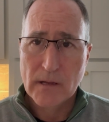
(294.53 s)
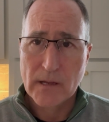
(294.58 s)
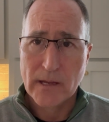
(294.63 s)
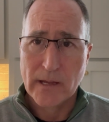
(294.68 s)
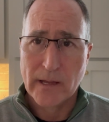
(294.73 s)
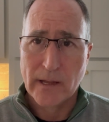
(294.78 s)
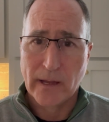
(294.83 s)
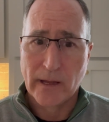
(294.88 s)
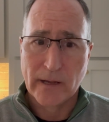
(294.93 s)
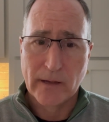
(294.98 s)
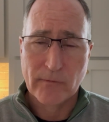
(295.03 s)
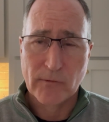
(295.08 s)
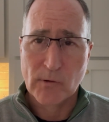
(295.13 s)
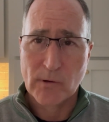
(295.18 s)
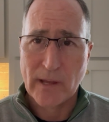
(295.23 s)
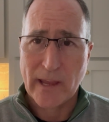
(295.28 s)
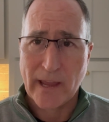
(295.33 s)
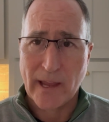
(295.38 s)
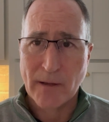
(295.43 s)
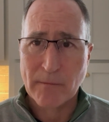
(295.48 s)
And if you
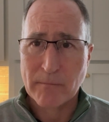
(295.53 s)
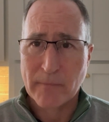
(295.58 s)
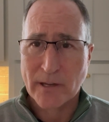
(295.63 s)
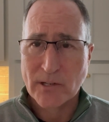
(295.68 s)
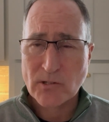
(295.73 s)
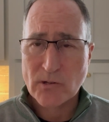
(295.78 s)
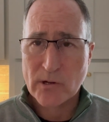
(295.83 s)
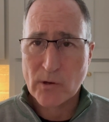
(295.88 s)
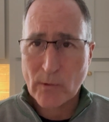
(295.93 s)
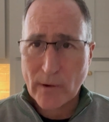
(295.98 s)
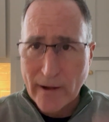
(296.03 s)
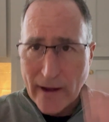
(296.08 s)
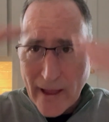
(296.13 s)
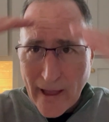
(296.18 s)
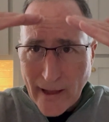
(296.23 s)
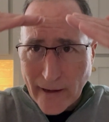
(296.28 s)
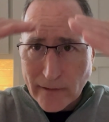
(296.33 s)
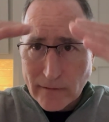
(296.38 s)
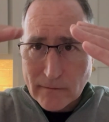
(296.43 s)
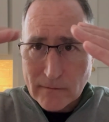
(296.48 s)
can't, make sure you wear a
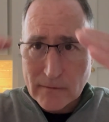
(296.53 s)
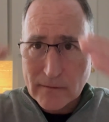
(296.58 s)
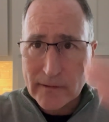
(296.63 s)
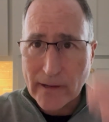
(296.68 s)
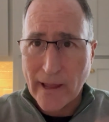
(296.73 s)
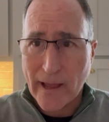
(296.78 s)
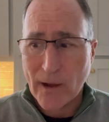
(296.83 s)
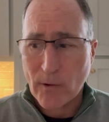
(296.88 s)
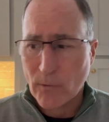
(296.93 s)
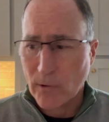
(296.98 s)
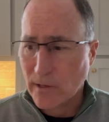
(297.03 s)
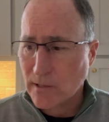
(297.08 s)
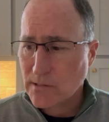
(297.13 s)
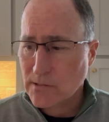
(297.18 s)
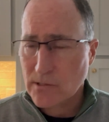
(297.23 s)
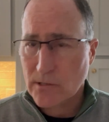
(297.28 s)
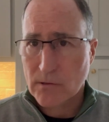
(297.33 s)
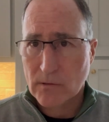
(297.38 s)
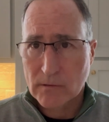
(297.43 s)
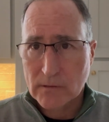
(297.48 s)
hat. Hat works
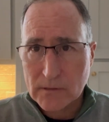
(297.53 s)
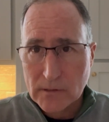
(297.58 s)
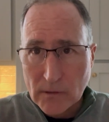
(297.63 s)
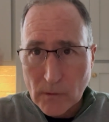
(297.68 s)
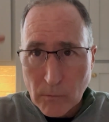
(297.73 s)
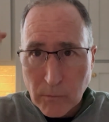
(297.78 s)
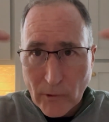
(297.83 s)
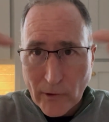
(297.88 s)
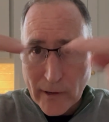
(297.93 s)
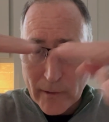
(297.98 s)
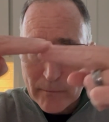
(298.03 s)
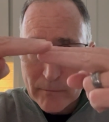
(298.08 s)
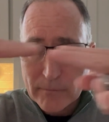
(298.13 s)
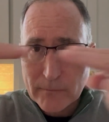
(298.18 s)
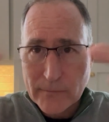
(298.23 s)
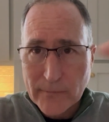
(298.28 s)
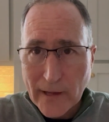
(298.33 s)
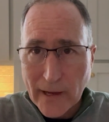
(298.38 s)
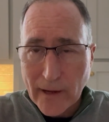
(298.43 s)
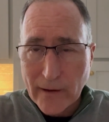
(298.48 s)
too. Little brim
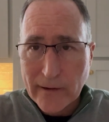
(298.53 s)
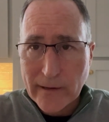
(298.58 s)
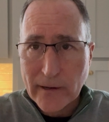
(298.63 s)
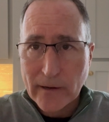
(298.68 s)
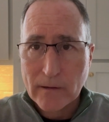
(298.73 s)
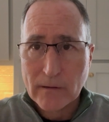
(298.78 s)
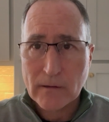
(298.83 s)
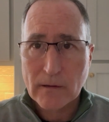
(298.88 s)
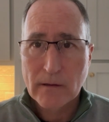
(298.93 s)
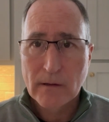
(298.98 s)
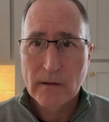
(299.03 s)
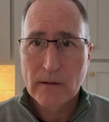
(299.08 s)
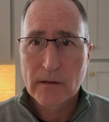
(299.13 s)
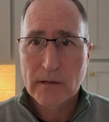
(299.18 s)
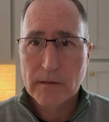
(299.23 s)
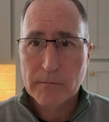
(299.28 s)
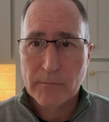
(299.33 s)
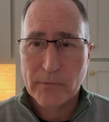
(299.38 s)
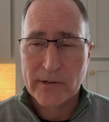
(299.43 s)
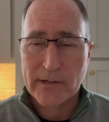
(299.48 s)
down here
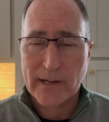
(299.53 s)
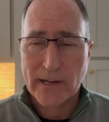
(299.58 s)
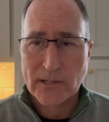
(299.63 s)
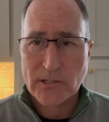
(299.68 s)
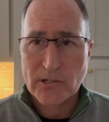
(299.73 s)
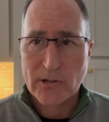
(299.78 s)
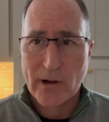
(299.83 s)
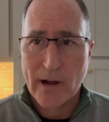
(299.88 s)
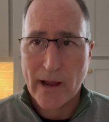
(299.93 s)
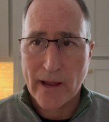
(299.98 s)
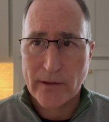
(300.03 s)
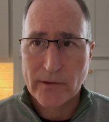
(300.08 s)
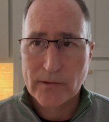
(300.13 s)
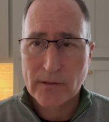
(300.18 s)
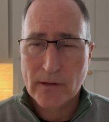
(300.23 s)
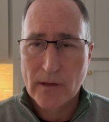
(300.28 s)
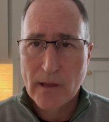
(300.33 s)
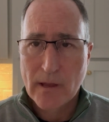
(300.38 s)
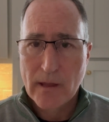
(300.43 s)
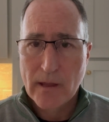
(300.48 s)
protects your eyes.
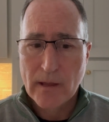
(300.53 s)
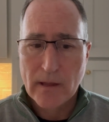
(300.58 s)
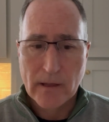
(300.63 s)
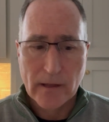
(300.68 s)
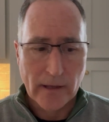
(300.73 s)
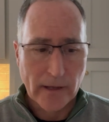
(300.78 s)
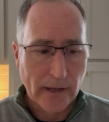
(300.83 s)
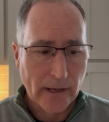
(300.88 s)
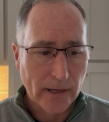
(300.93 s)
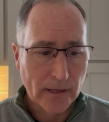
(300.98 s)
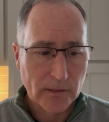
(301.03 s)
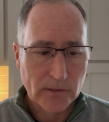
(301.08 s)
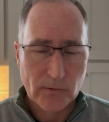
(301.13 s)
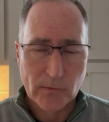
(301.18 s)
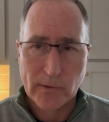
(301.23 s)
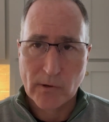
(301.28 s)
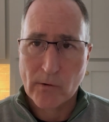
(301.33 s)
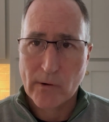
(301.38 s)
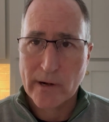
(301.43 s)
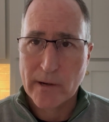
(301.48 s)
So we
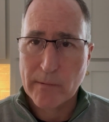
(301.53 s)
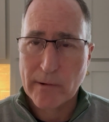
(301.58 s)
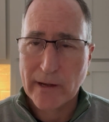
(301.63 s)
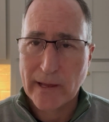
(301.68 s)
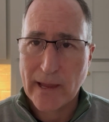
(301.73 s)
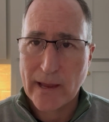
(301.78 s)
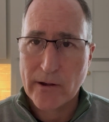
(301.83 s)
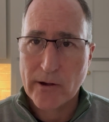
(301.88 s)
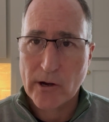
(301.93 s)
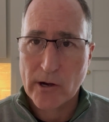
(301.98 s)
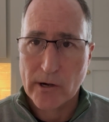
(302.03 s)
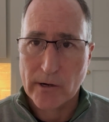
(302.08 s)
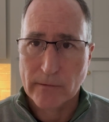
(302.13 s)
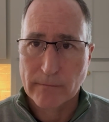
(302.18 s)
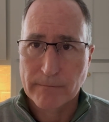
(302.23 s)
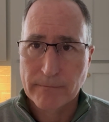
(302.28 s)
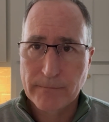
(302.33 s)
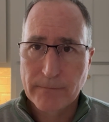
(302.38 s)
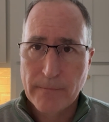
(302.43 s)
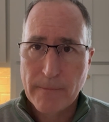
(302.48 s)
don't want anybody getting
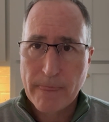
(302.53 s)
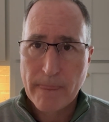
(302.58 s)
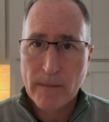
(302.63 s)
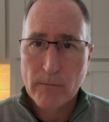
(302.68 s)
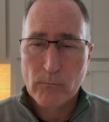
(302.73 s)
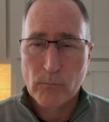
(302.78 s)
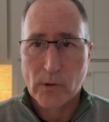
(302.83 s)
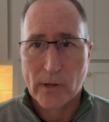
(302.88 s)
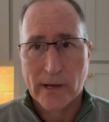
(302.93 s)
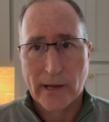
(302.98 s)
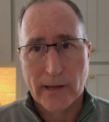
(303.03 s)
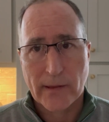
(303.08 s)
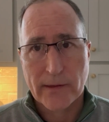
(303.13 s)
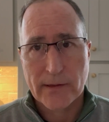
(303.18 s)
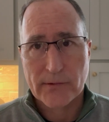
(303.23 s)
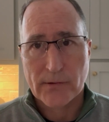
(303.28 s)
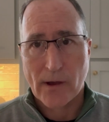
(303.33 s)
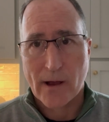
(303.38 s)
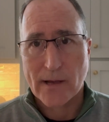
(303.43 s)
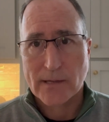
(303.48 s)
hurt playing
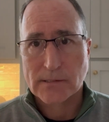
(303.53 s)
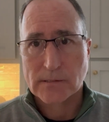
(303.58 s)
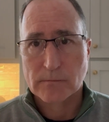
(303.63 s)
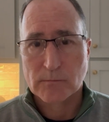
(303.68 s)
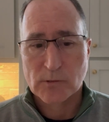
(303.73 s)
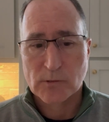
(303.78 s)
this awesome